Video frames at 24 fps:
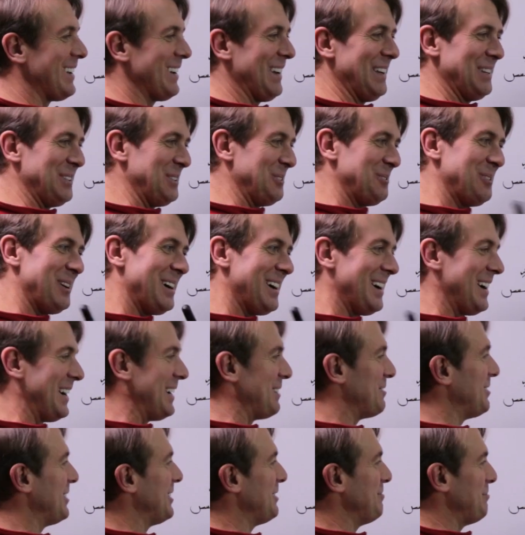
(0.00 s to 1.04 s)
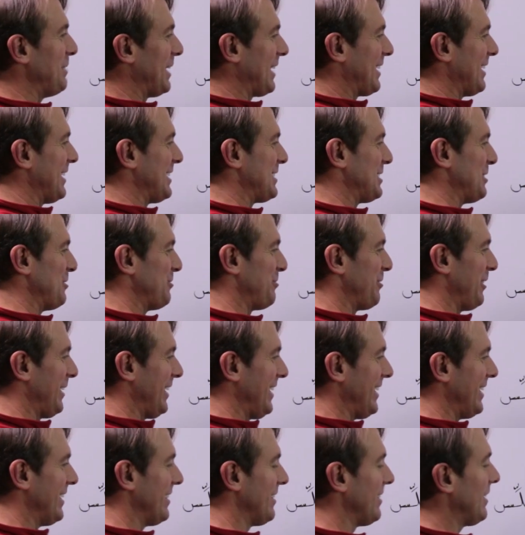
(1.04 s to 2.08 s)
I don't know why, but migrish and
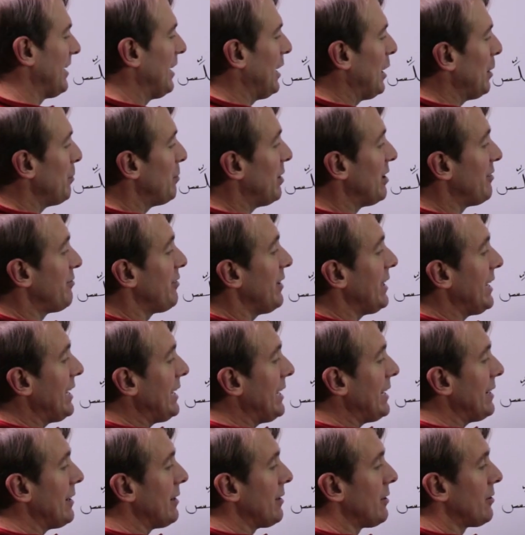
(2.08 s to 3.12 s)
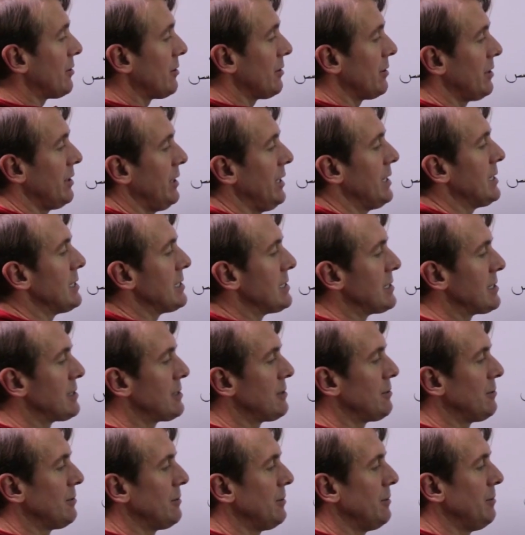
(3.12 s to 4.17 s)
fa'ir. But fa'ir
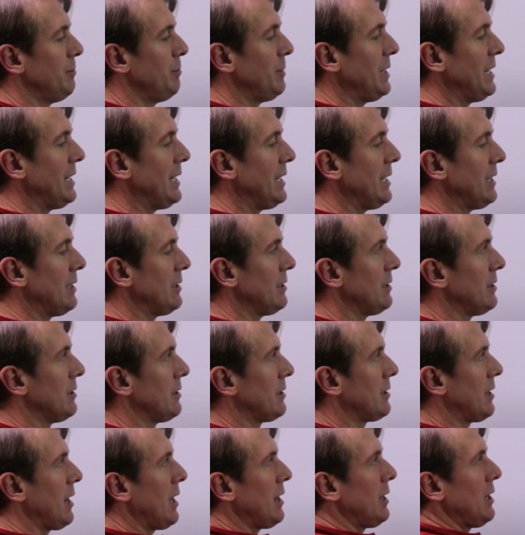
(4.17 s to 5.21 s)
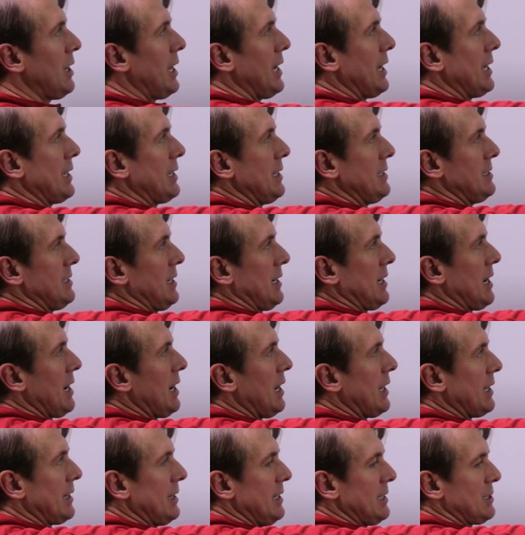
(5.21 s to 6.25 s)
is meaning kind of like, is it kind
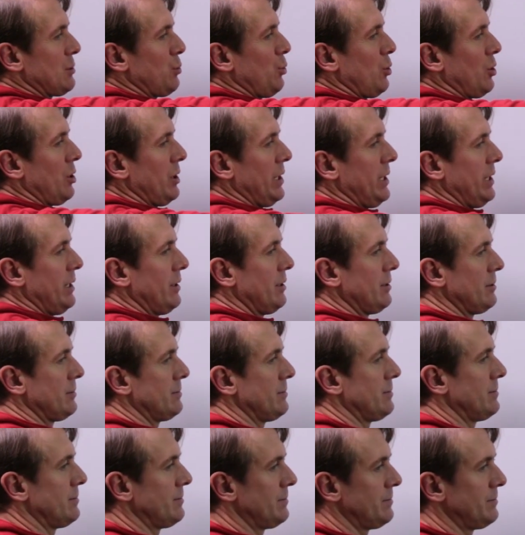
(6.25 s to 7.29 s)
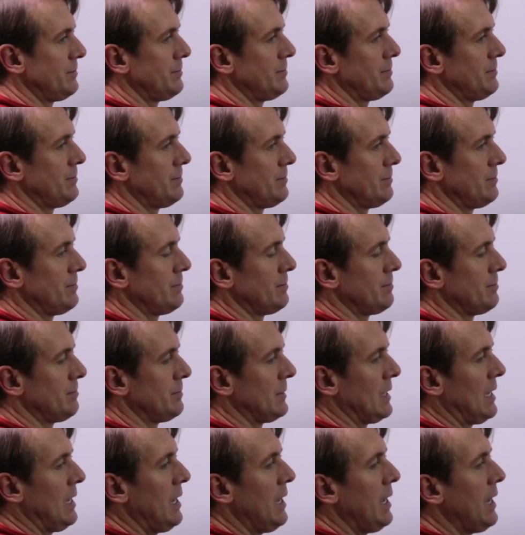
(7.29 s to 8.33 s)
of like this word here?
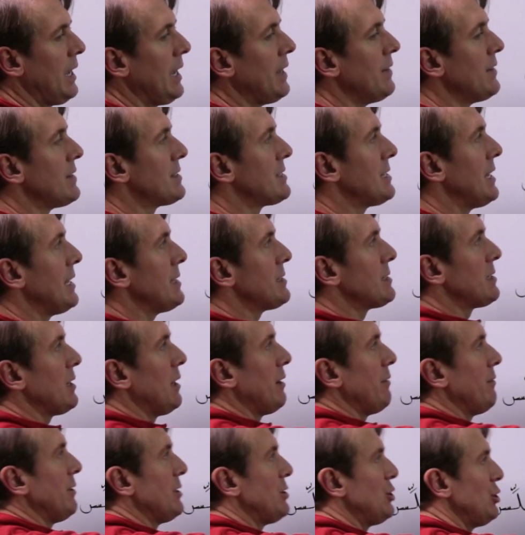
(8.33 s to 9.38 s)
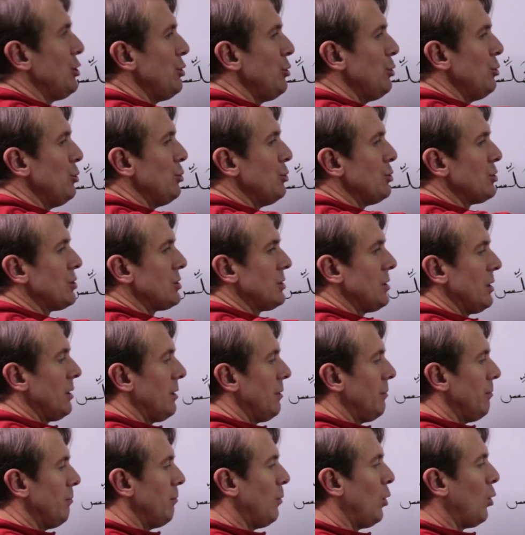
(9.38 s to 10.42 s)
In the sense of it's used
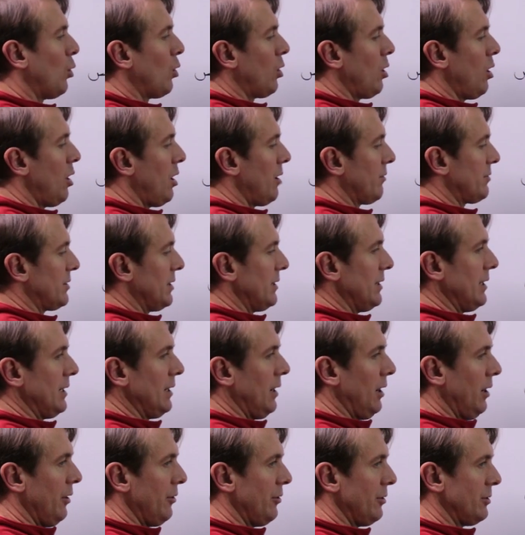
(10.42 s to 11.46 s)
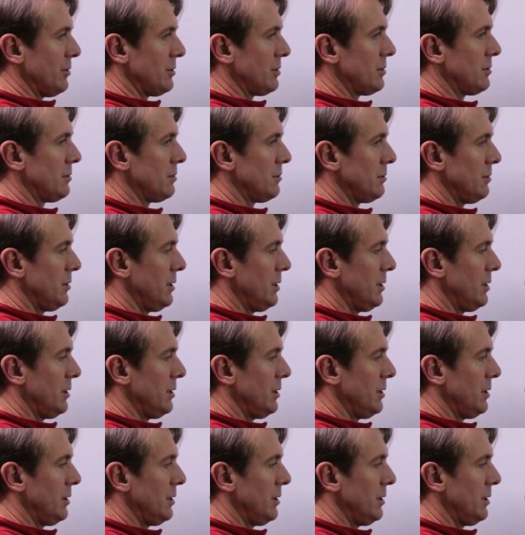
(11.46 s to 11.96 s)
more often than others.